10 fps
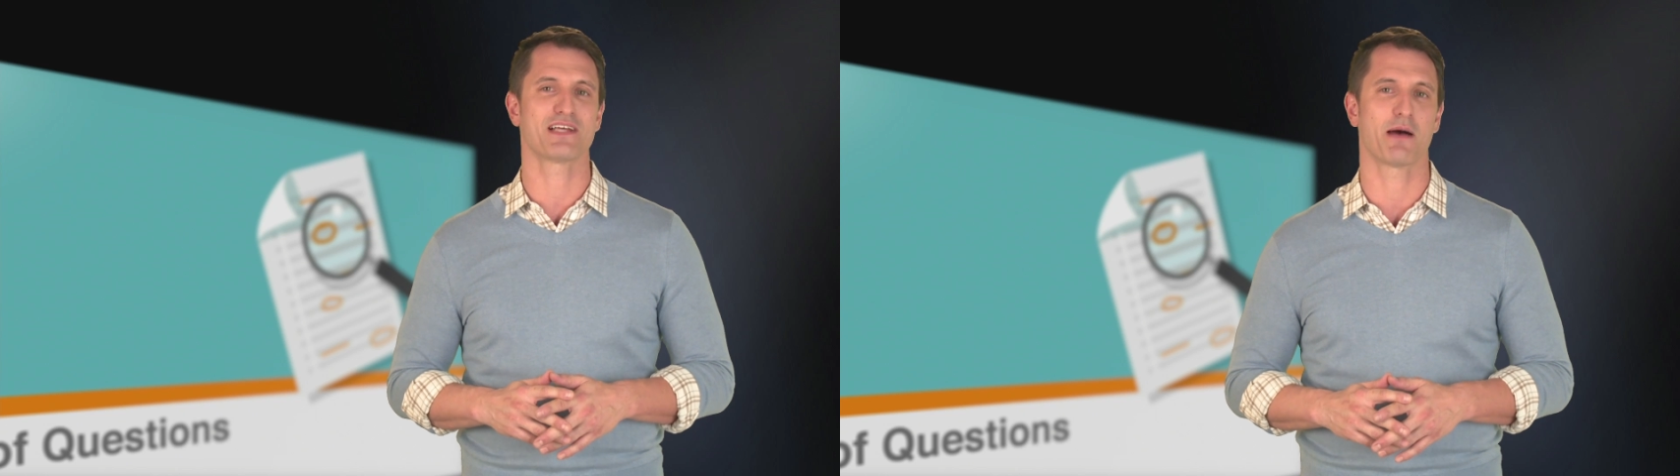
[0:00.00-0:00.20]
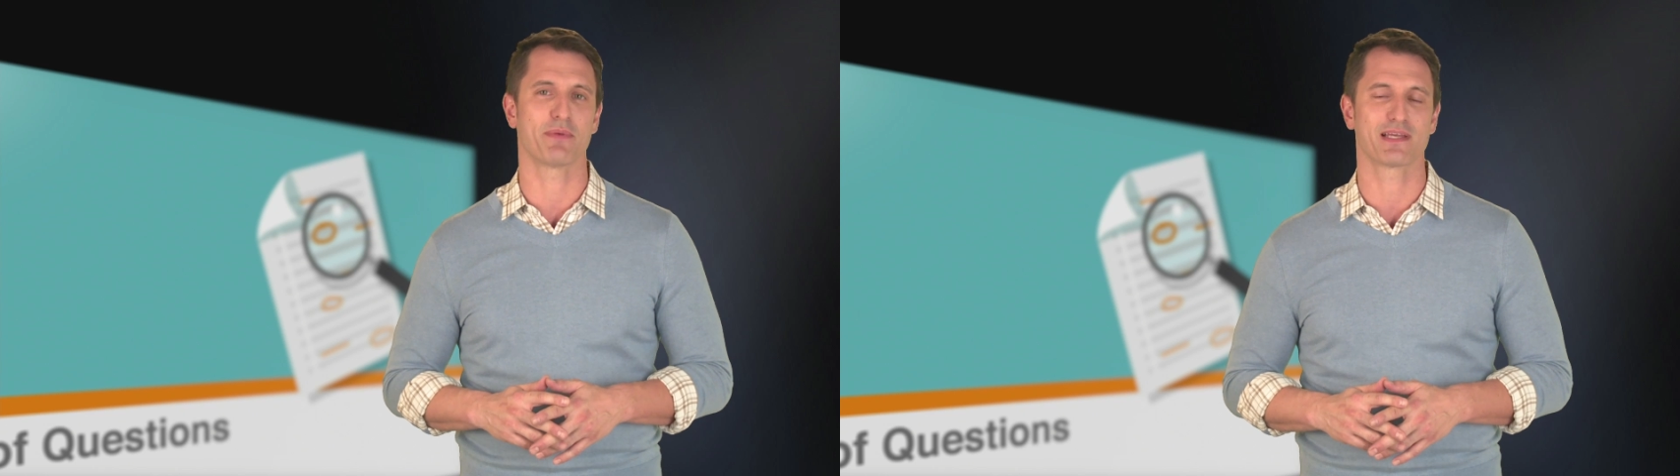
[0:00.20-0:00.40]

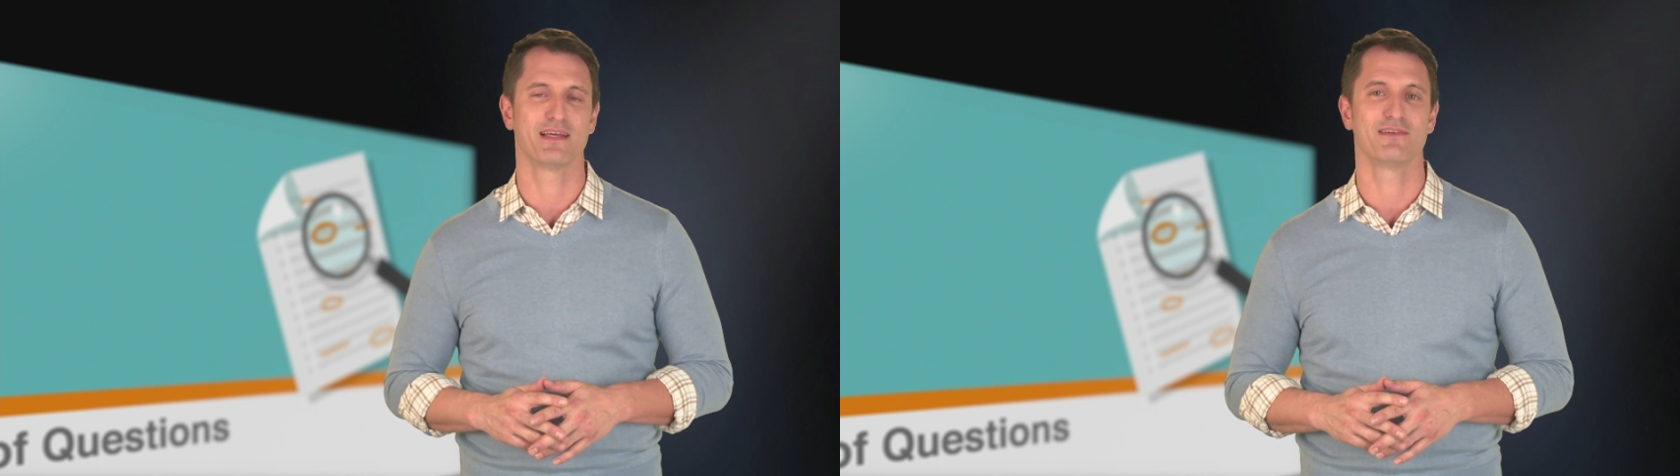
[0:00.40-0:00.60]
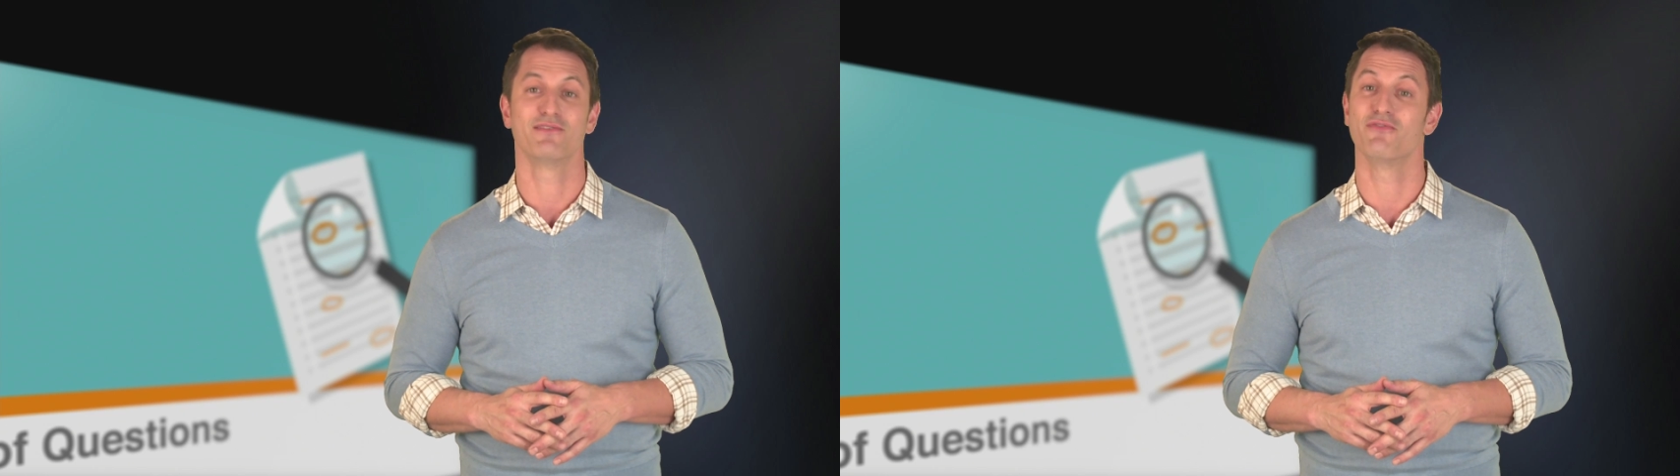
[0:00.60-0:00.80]
topic,
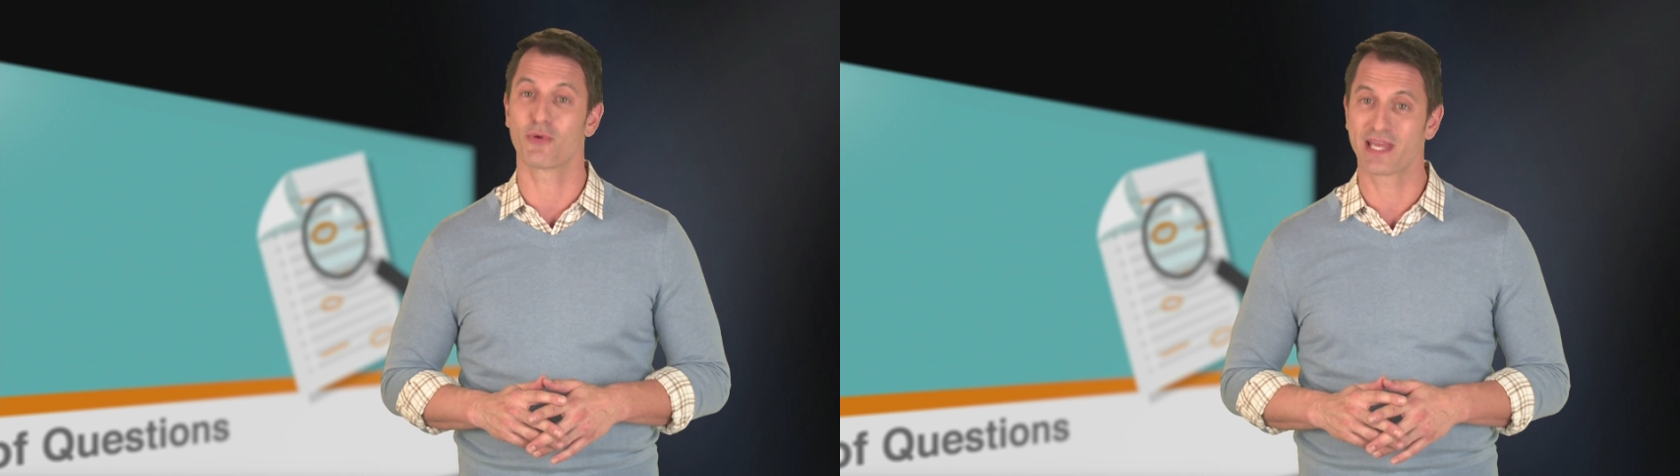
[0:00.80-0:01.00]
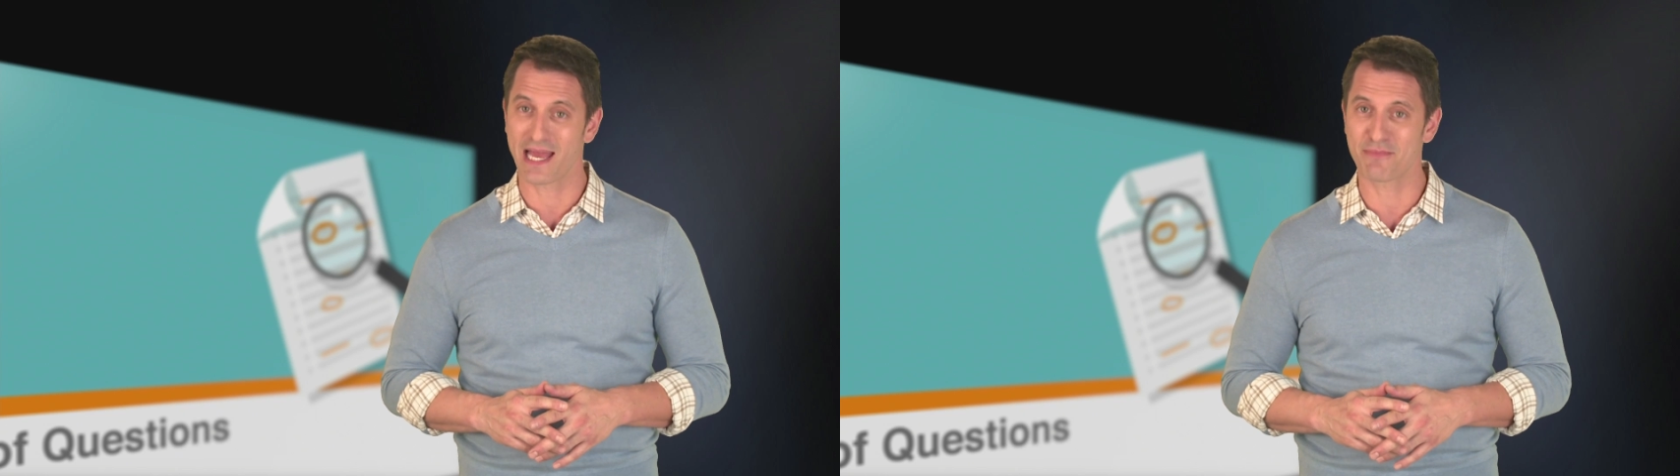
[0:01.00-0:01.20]

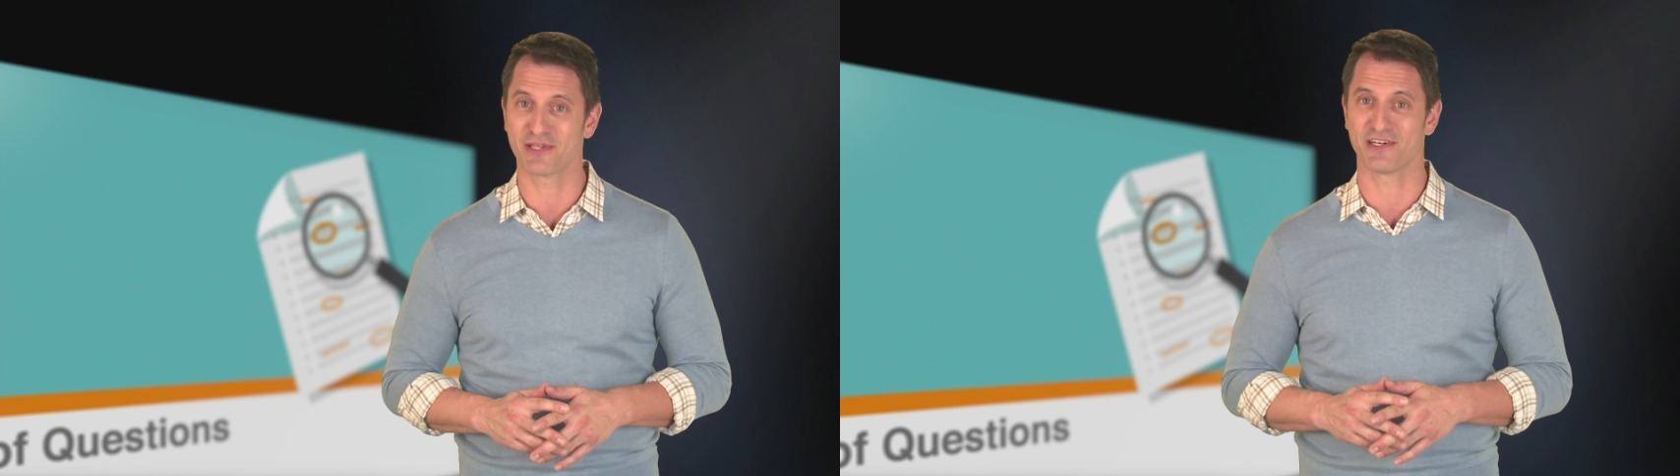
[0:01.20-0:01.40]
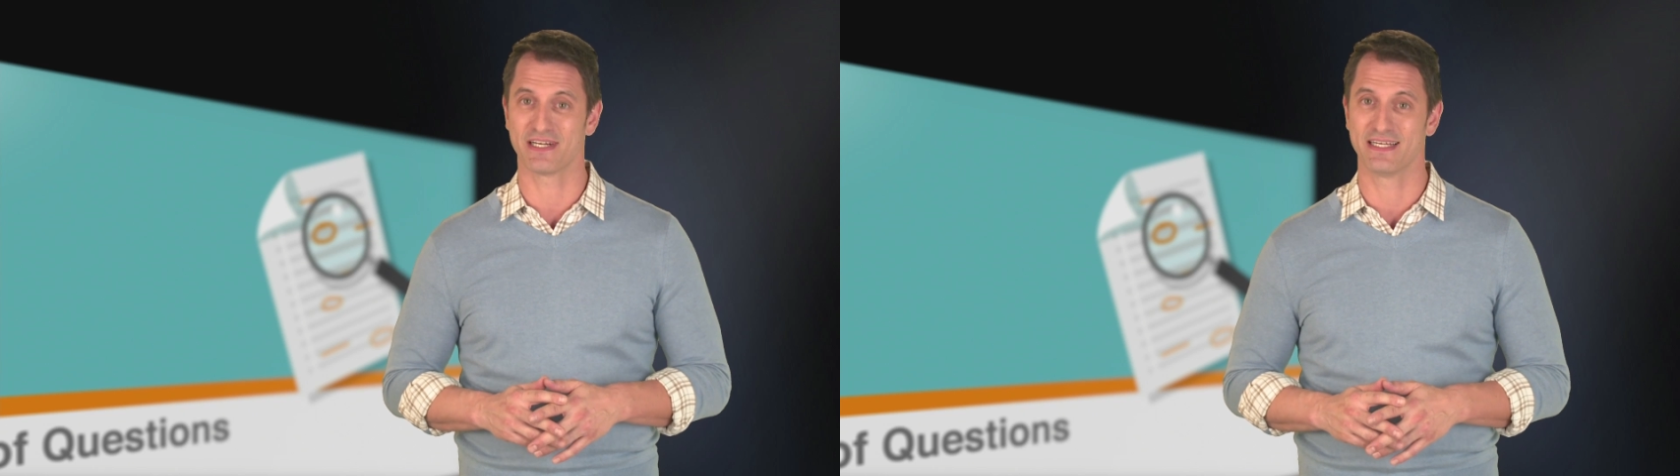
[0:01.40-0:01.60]

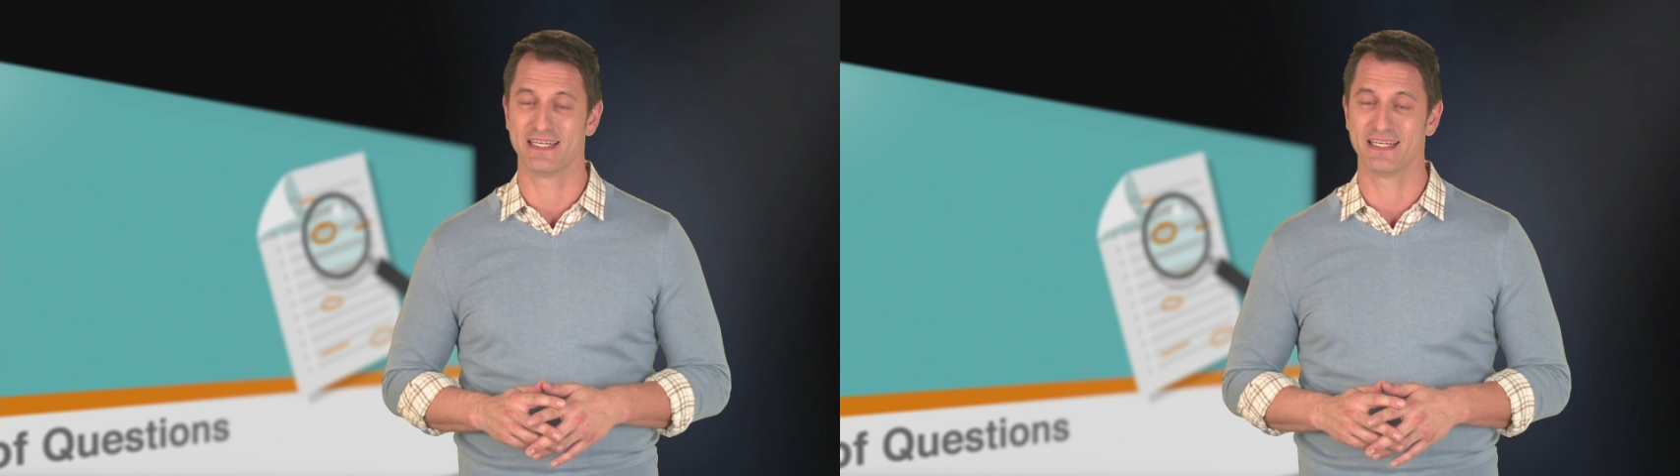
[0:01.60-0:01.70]
vocabulary.